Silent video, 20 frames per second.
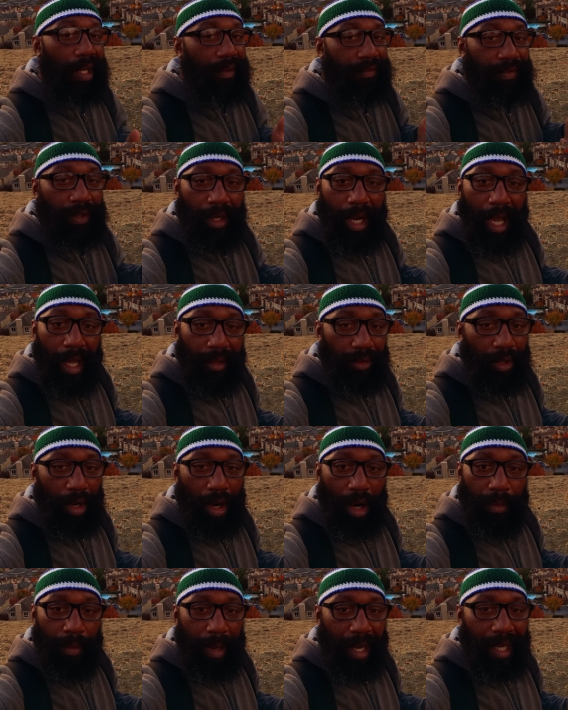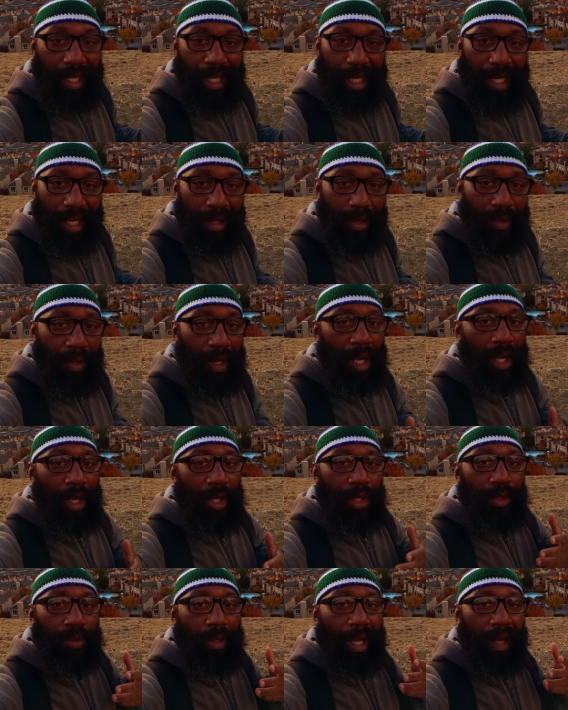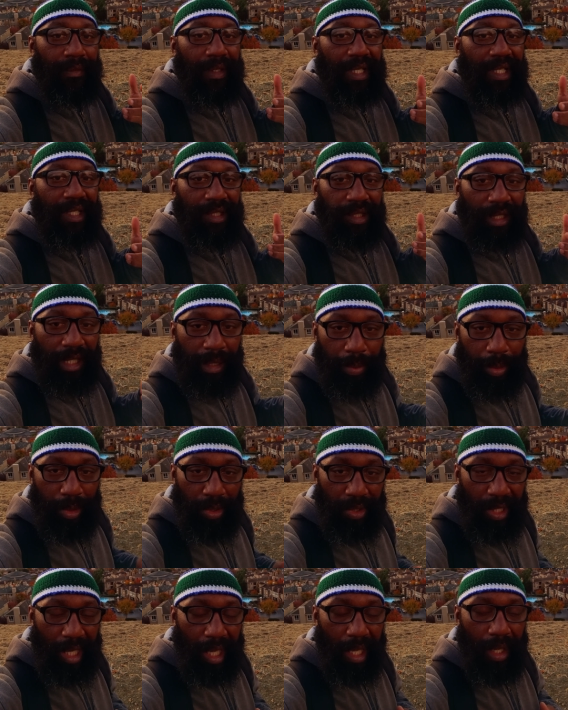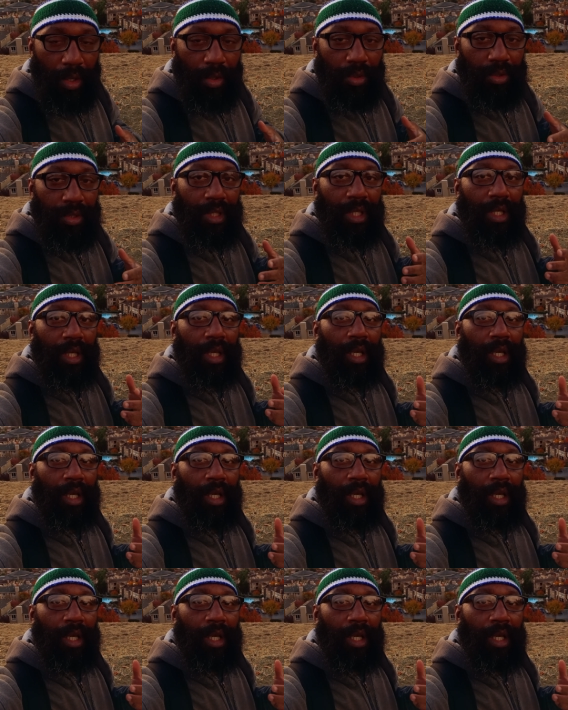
If they're not, they're already here. You have these sleeper cells.